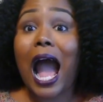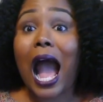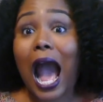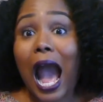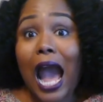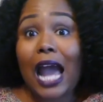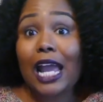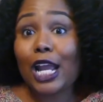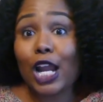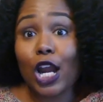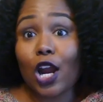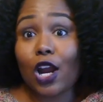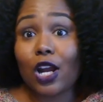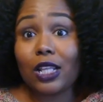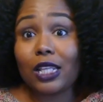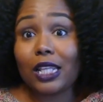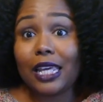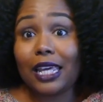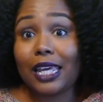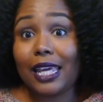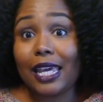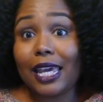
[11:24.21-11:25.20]
I
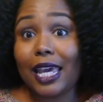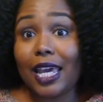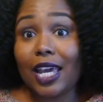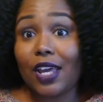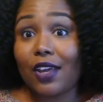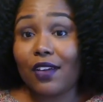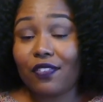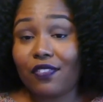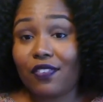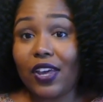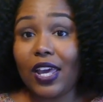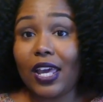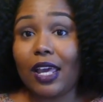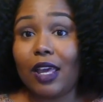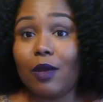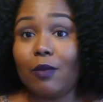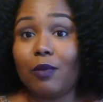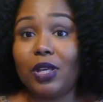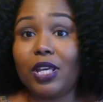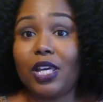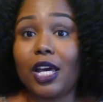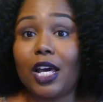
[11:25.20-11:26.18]
currently can't
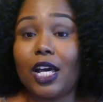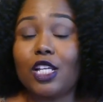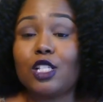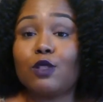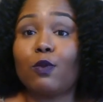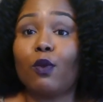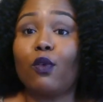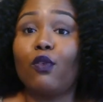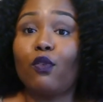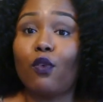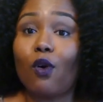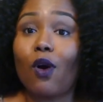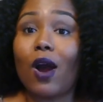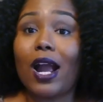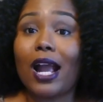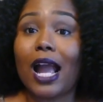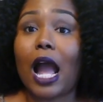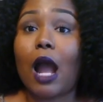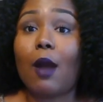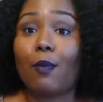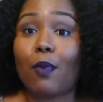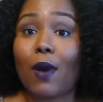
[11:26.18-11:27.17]
fit, because before I
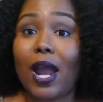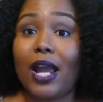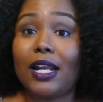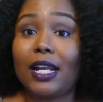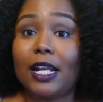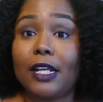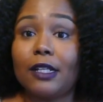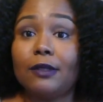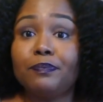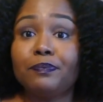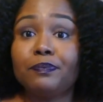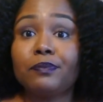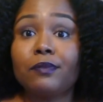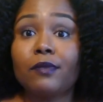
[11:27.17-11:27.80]
got pregnant,